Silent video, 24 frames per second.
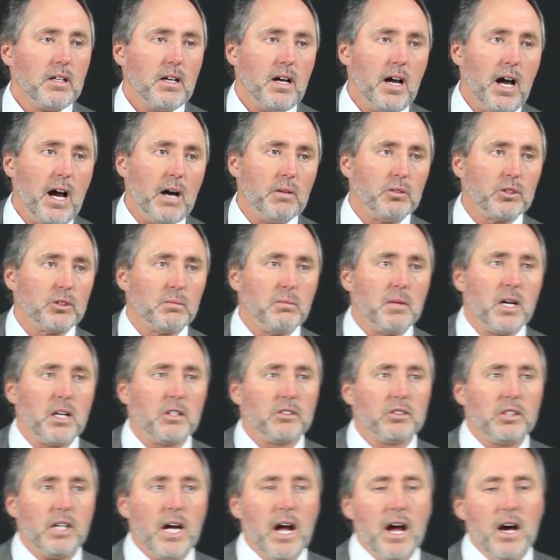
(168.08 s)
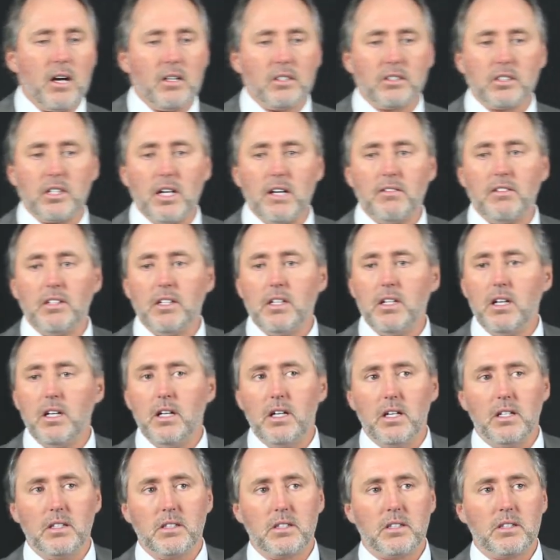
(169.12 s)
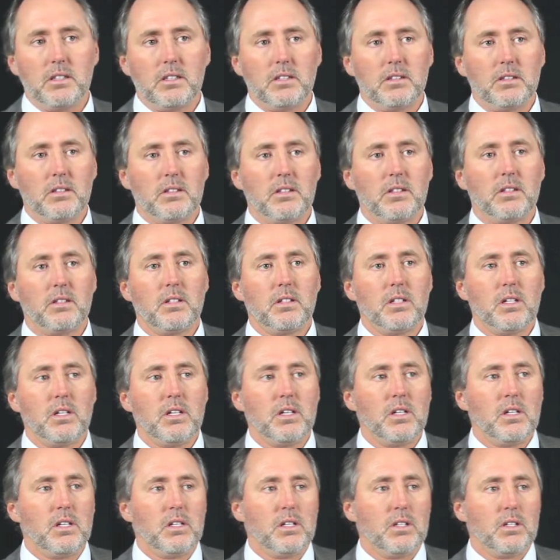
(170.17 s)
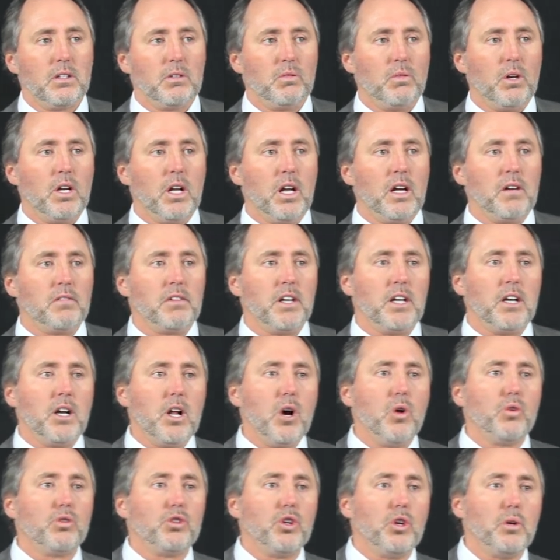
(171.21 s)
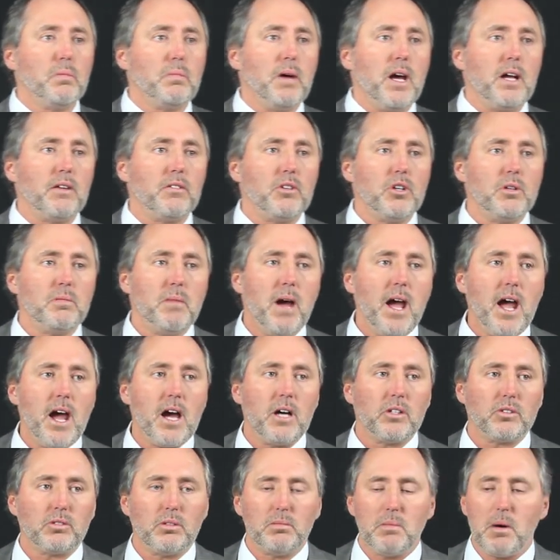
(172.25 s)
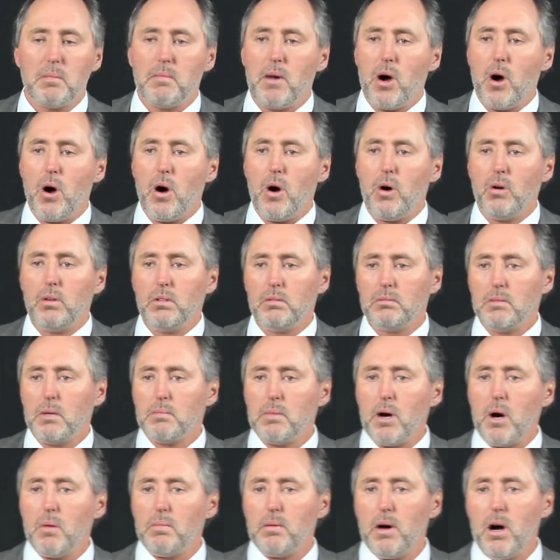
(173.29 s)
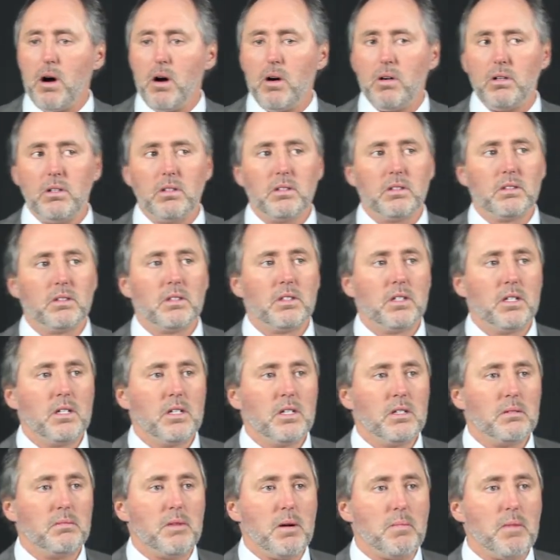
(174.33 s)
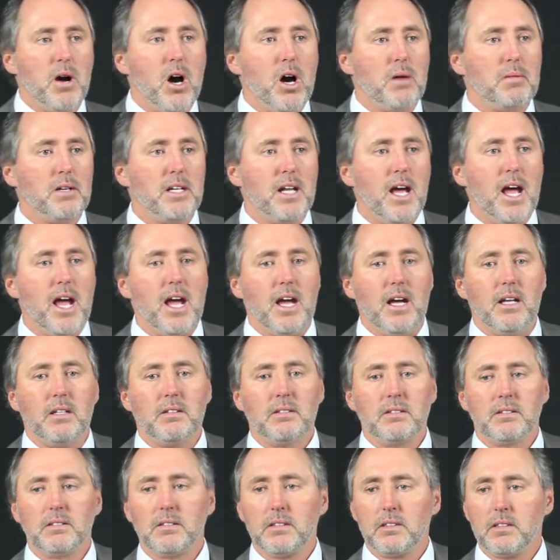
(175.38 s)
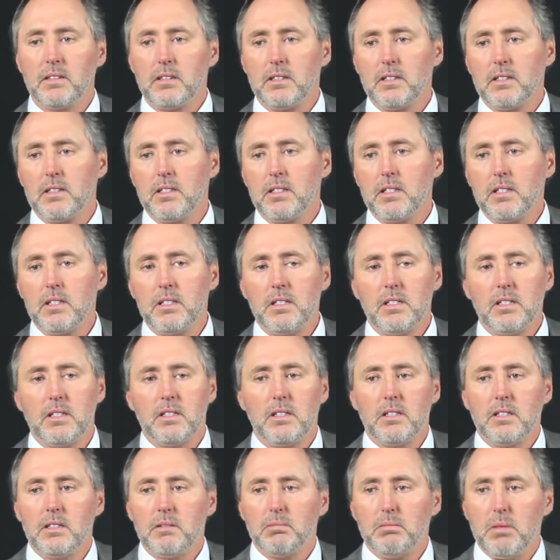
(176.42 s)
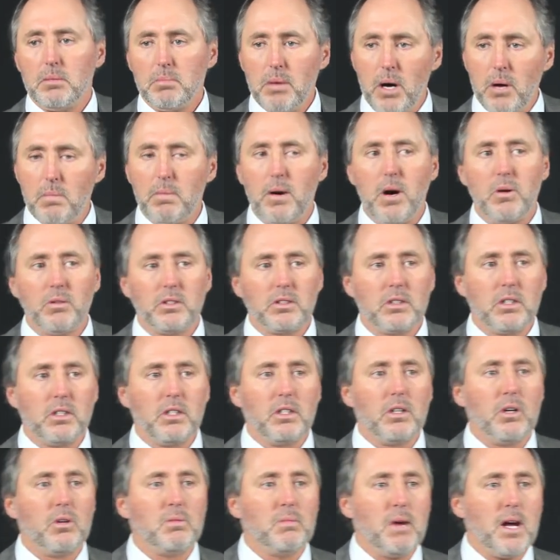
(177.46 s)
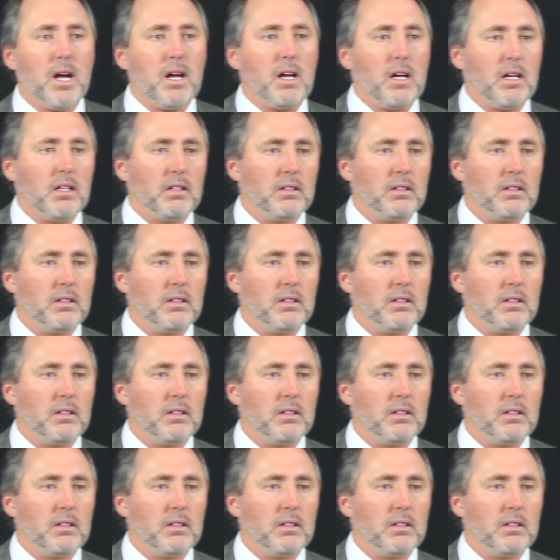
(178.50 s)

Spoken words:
I was a middle child of 7 kids. We lived in an old 2-bedroom house with my ma, my pawpaw, my mom and dad. My pawpaw was a good old man.